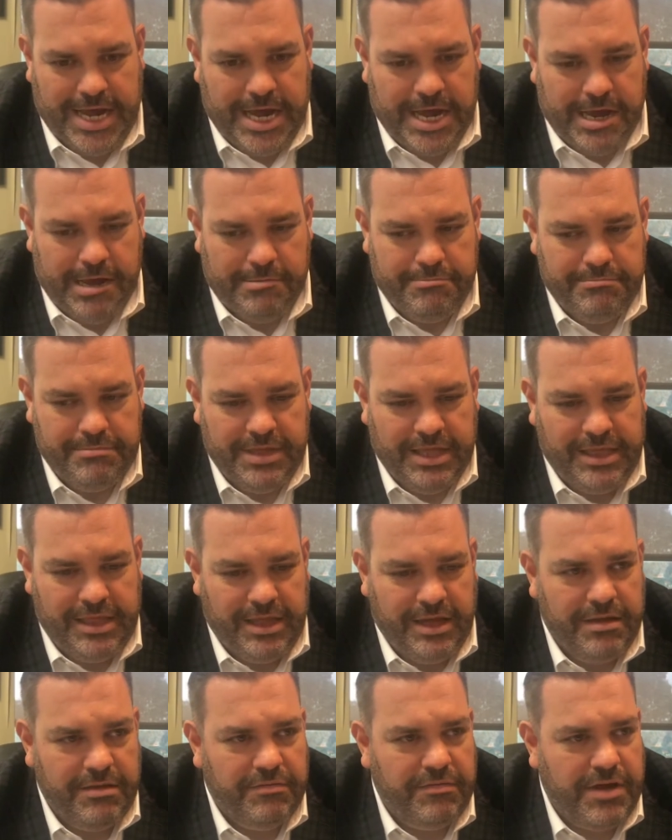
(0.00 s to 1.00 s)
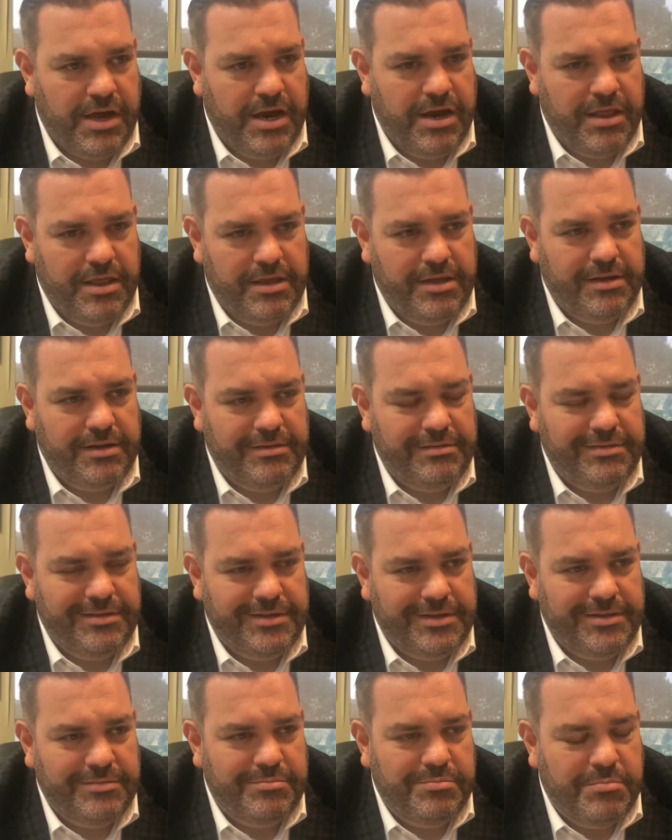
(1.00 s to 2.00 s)
Um, they think of kind of the,
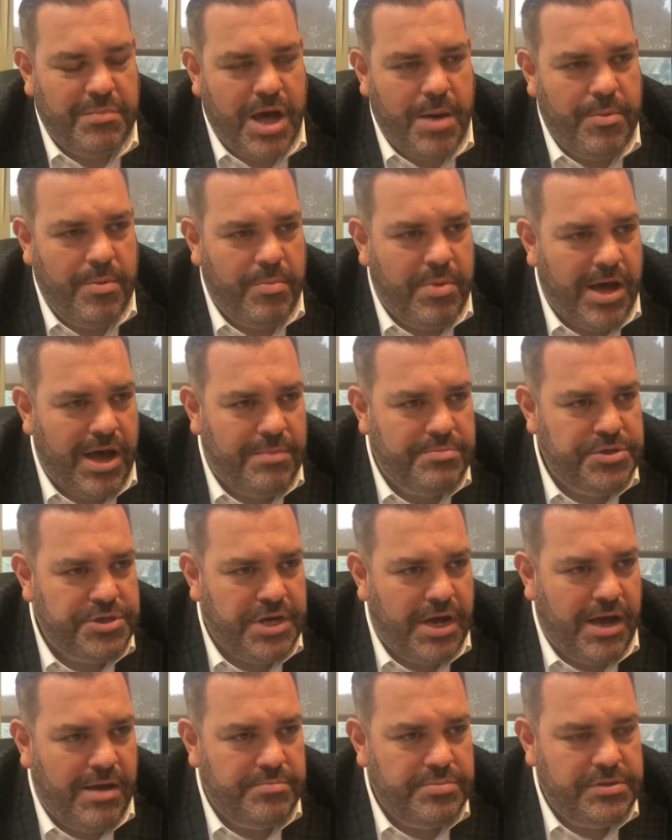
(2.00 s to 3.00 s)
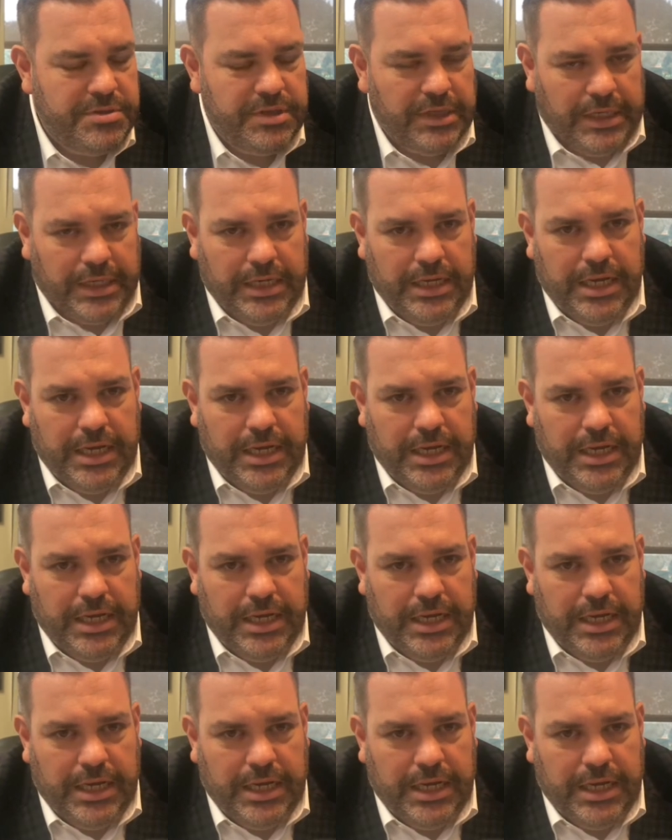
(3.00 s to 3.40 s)
the mom and pop shops.